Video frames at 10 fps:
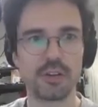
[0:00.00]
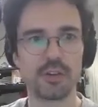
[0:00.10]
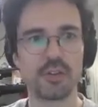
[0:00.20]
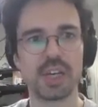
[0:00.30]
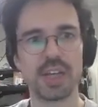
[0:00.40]
to
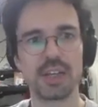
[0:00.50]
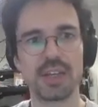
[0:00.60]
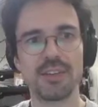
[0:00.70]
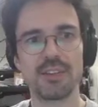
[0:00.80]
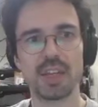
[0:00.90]
get
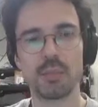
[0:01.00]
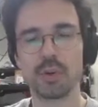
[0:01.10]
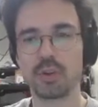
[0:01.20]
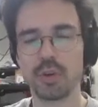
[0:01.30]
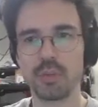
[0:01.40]
its input
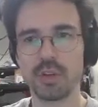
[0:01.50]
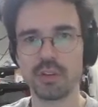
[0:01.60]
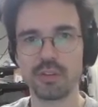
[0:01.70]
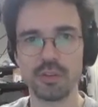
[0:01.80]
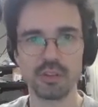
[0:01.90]
terminals
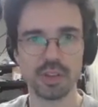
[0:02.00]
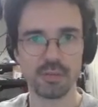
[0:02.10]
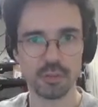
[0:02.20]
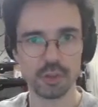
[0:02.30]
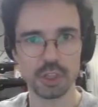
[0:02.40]
to the same
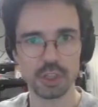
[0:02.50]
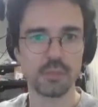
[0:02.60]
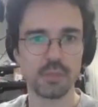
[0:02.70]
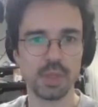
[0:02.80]
voltage.